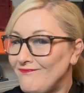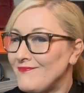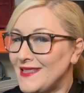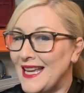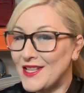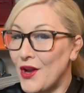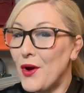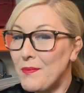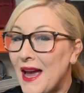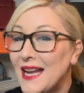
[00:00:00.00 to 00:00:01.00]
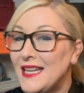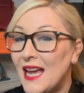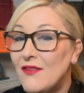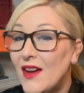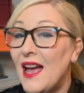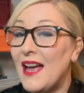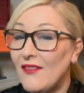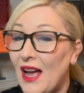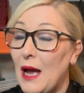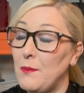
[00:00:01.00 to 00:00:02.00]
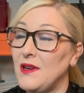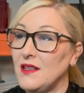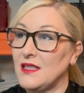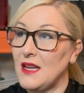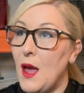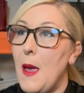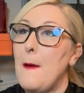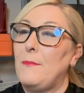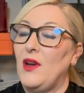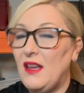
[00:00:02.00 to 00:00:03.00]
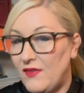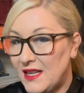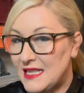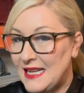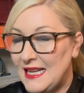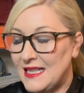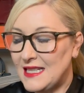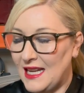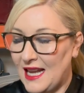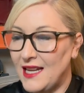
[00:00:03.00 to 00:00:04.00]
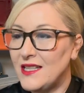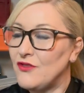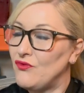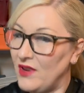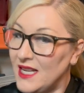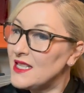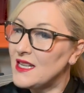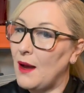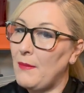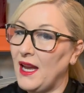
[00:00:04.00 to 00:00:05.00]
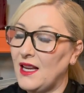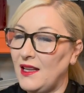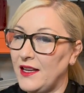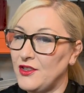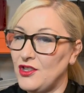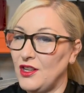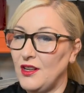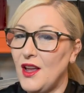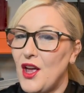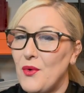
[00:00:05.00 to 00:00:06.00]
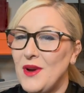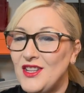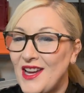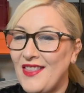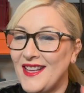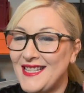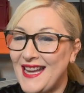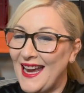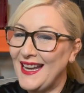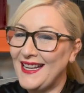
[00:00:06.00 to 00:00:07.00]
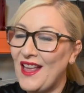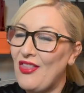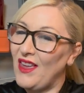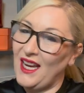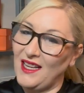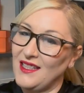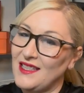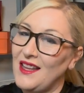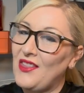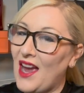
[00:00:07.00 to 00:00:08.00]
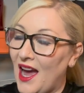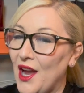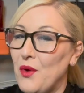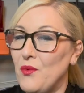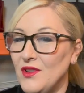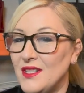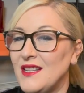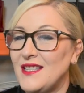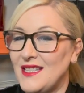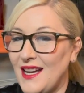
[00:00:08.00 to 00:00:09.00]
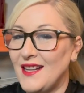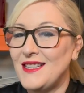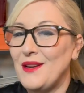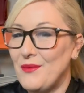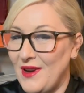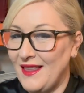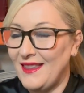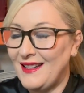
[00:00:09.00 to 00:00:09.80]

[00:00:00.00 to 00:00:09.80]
let's hope that never ever happens, but if it did and I had to restart my collection, which are the 10 things that I would start it with.